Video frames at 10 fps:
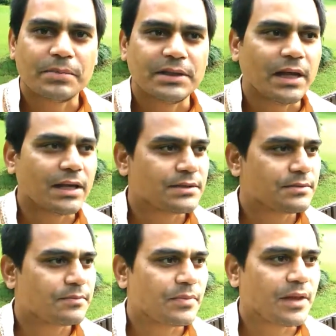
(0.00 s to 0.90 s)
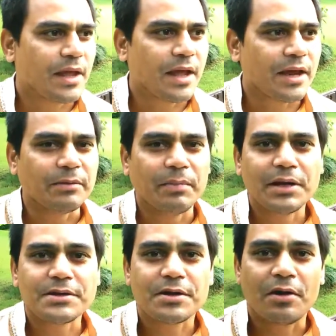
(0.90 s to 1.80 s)
be that
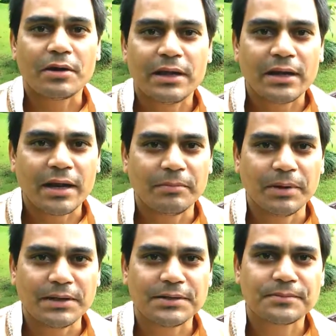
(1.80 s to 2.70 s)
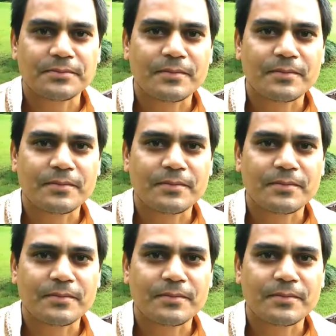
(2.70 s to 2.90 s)
animate or inanimate.